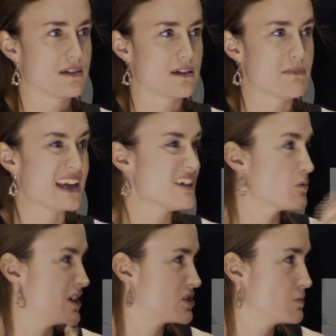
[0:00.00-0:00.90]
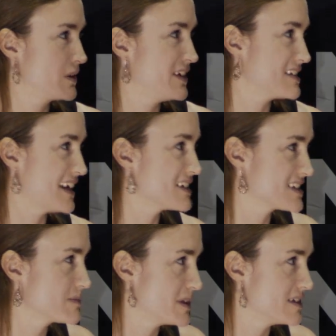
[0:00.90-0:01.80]
many of which were the exact
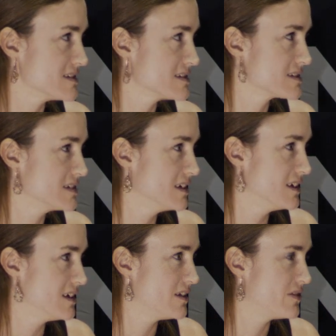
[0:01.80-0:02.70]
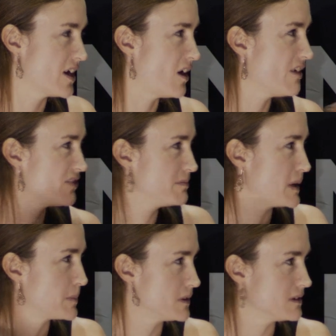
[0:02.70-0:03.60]
disciplines that often
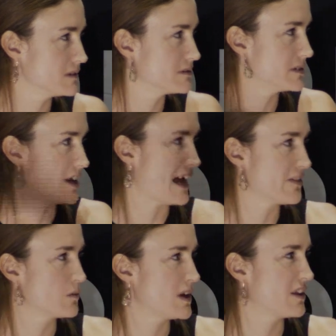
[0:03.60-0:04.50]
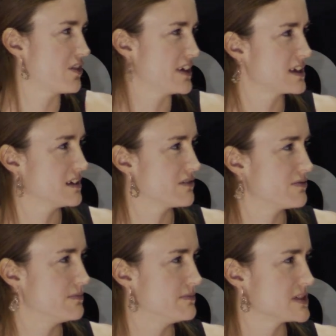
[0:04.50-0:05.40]
people out in the world think have
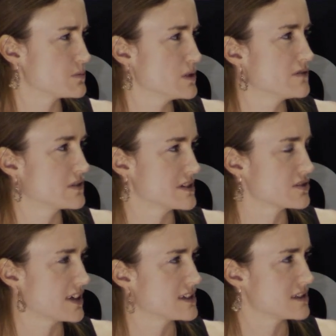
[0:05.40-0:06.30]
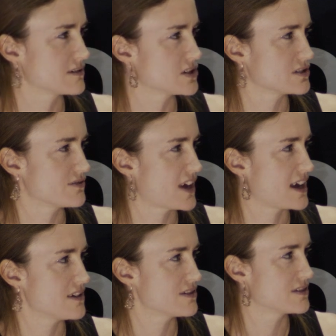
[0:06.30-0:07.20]
disproved or discredited the Christian
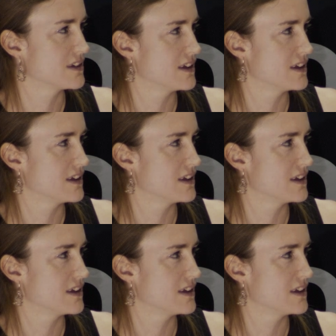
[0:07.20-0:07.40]
faith.